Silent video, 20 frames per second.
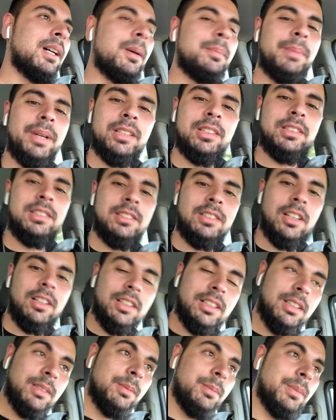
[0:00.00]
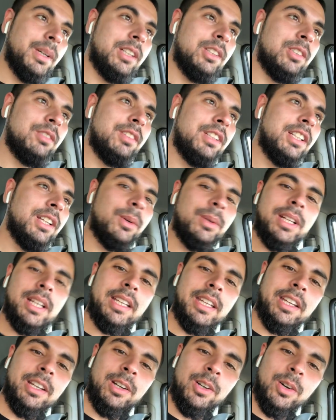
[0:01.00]
about to start my new video when I
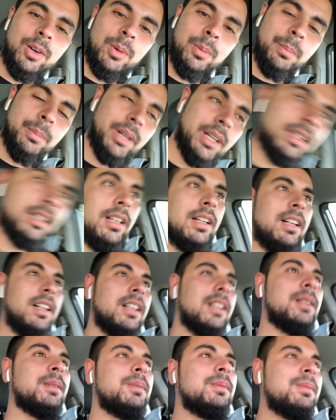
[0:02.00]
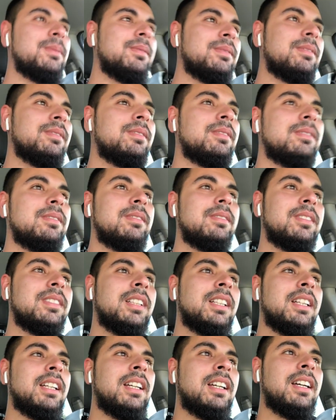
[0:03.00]
get home, but
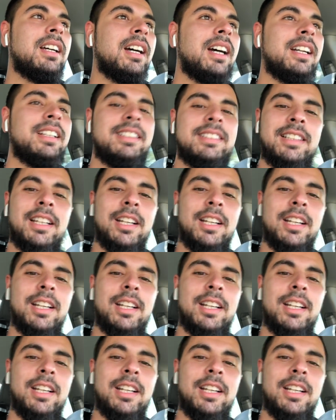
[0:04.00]
I just